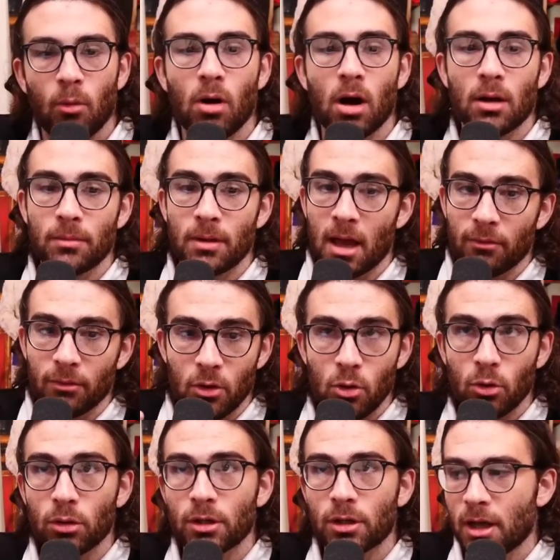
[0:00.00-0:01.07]
I want him to have
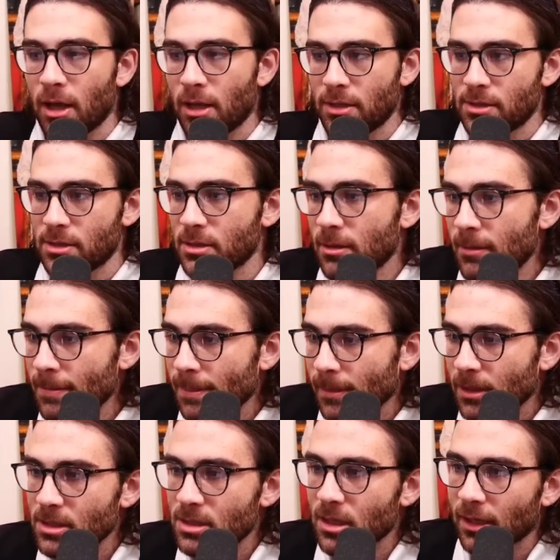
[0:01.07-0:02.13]
cooler guns
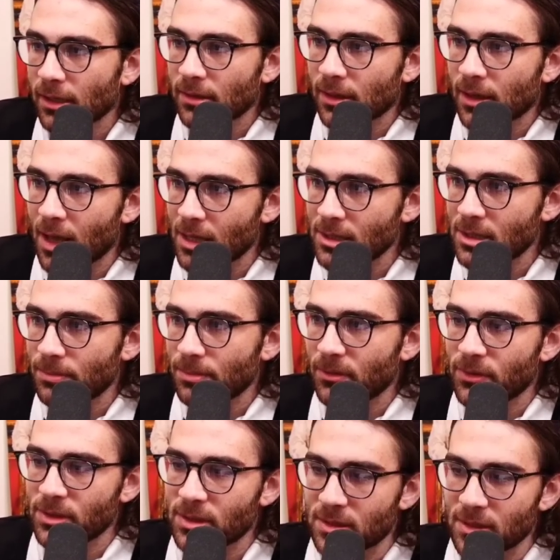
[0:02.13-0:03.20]
because like the concept
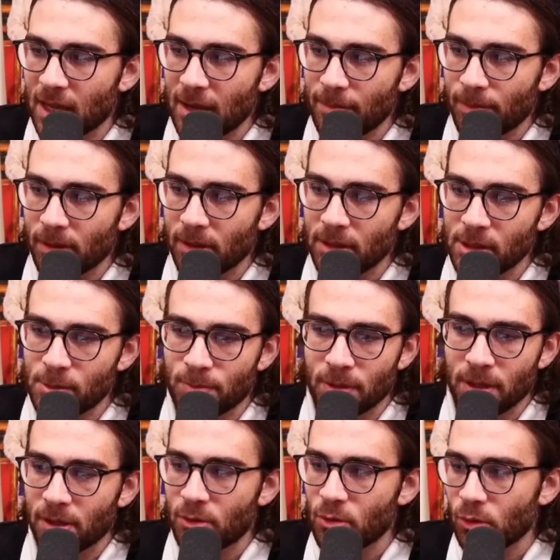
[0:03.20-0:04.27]
of a sniper is
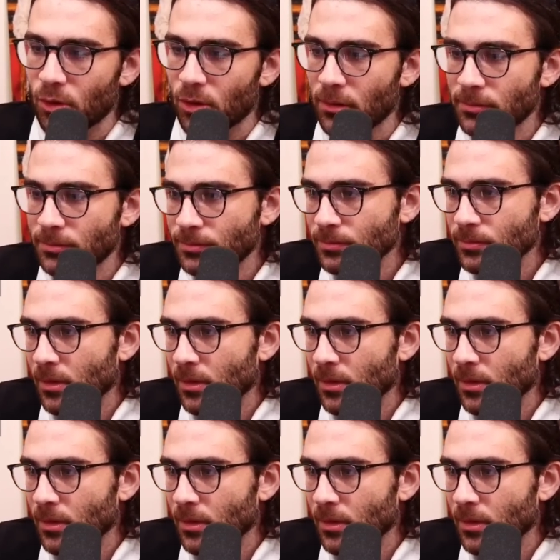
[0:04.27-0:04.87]
pretty cool.